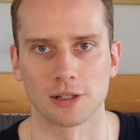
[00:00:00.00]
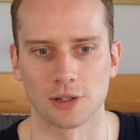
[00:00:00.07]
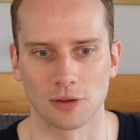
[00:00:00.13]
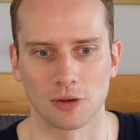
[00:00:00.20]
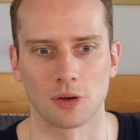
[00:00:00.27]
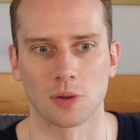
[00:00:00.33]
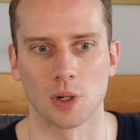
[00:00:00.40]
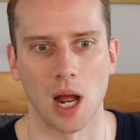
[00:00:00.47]

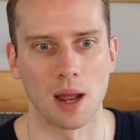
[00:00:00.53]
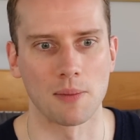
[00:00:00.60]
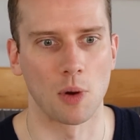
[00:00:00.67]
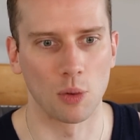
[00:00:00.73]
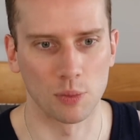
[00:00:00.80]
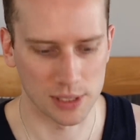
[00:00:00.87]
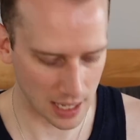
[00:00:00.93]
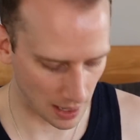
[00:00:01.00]
So I'm
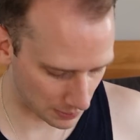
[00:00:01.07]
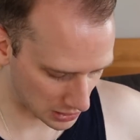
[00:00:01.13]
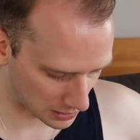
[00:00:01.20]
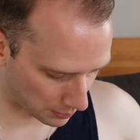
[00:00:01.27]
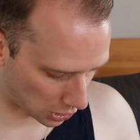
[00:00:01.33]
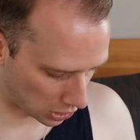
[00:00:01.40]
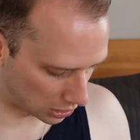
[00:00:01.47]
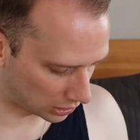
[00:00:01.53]
always happy to
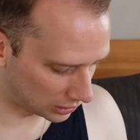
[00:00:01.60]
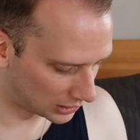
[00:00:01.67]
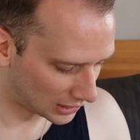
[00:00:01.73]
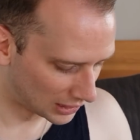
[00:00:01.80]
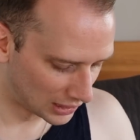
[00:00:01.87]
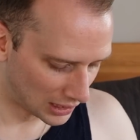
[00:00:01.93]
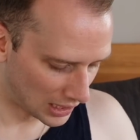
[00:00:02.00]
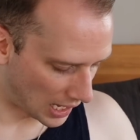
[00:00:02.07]
purl,
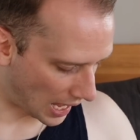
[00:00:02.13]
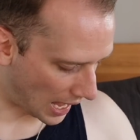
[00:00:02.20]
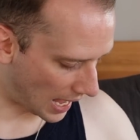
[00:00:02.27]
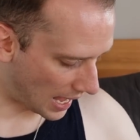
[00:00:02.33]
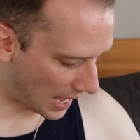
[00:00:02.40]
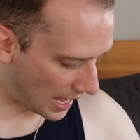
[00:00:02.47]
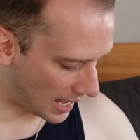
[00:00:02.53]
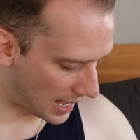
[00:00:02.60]

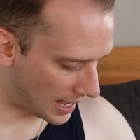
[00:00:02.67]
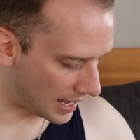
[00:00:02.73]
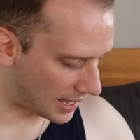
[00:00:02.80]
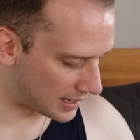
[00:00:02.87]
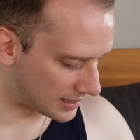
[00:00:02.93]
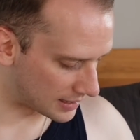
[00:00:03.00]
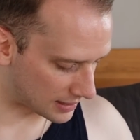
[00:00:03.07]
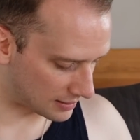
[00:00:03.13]

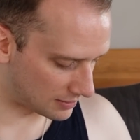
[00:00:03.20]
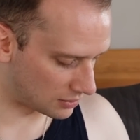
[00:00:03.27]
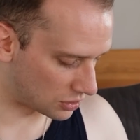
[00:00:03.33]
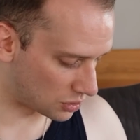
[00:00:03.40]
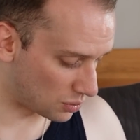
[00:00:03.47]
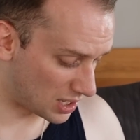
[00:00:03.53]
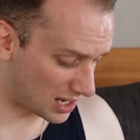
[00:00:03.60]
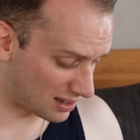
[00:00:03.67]
and
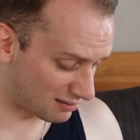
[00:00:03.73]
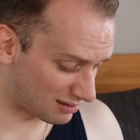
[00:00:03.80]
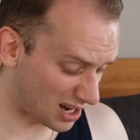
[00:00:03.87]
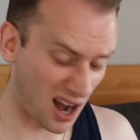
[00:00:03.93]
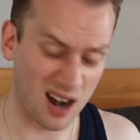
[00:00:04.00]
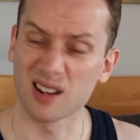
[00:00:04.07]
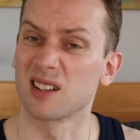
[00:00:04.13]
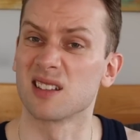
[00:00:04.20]
doing
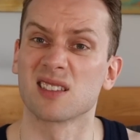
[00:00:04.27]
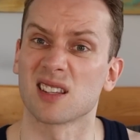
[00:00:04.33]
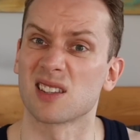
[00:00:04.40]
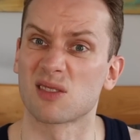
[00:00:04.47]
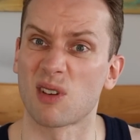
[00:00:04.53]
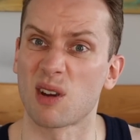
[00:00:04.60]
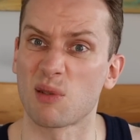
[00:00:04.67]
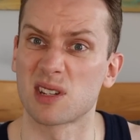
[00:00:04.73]
cardigans
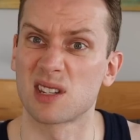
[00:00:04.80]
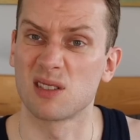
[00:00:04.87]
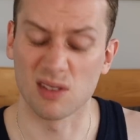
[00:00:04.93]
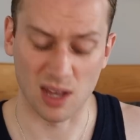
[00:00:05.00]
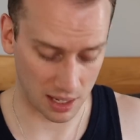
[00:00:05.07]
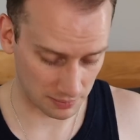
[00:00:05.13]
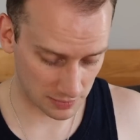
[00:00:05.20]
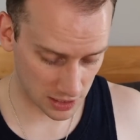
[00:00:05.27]
is a great way to do
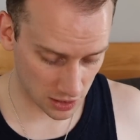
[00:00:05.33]
that.